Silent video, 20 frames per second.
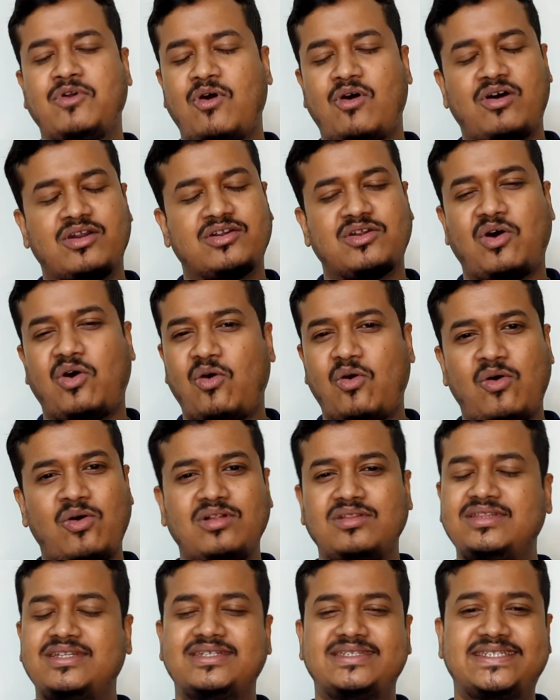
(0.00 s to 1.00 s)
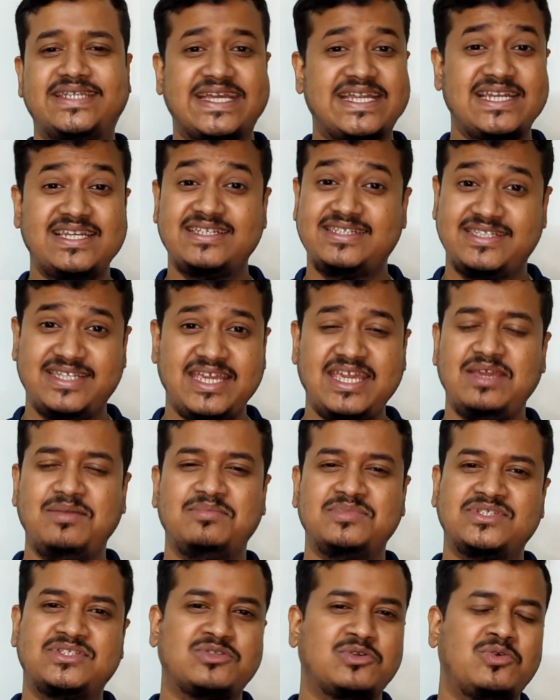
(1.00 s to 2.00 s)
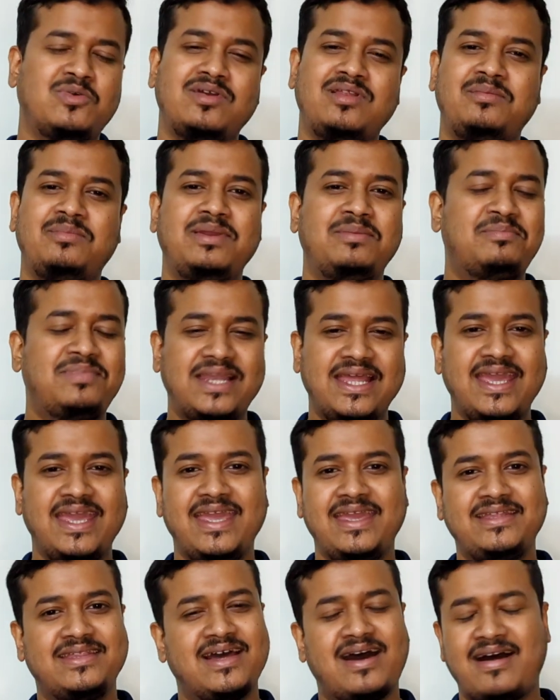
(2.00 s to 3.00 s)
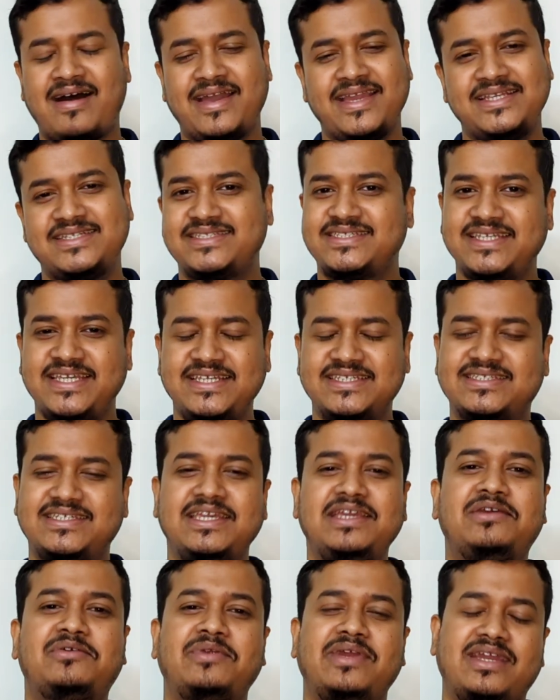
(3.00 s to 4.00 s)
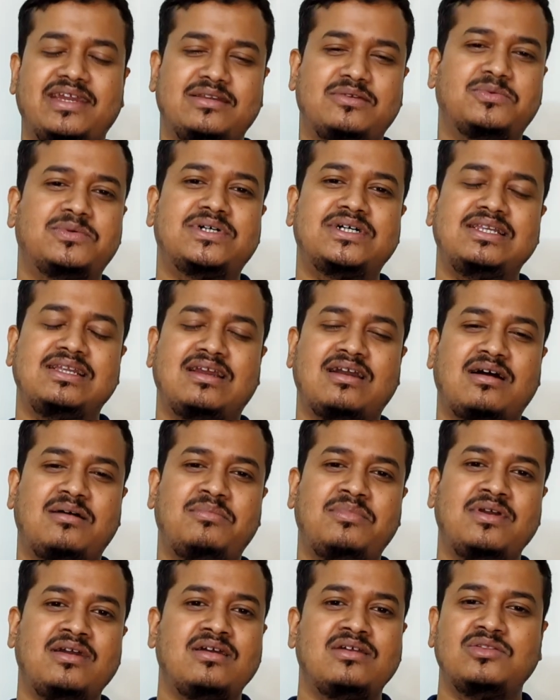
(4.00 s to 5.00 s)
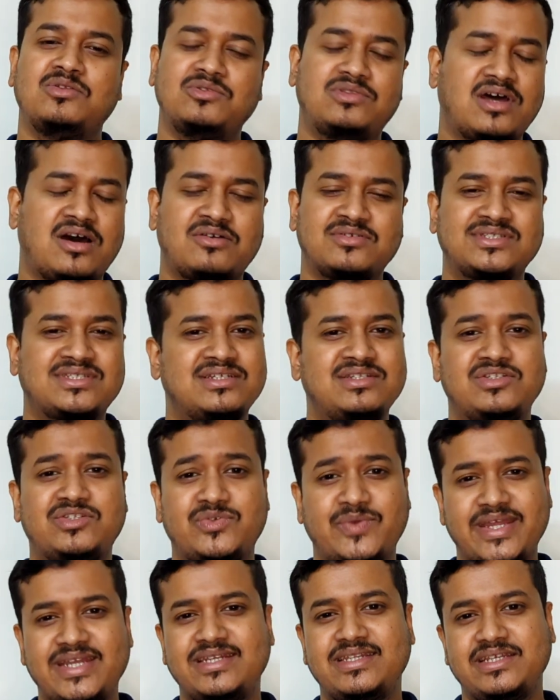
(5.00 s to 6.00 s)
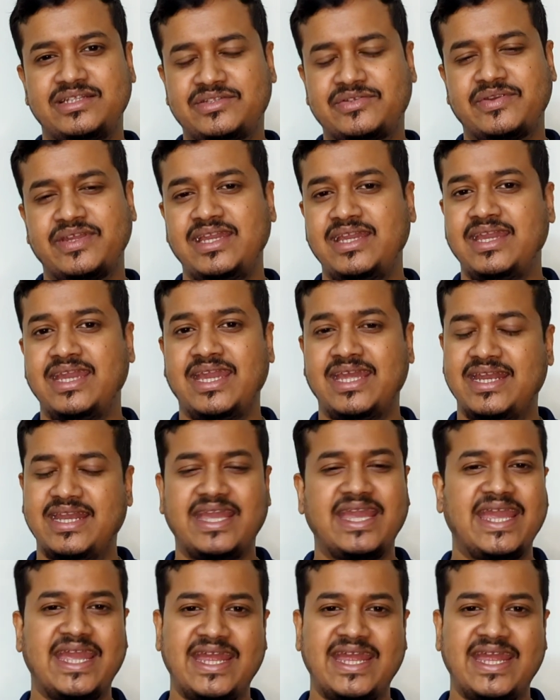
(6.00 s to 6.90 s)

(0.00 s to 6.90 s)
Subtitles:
got all the 10 teams who will be playing the ICC Cricket World Cup 2023 in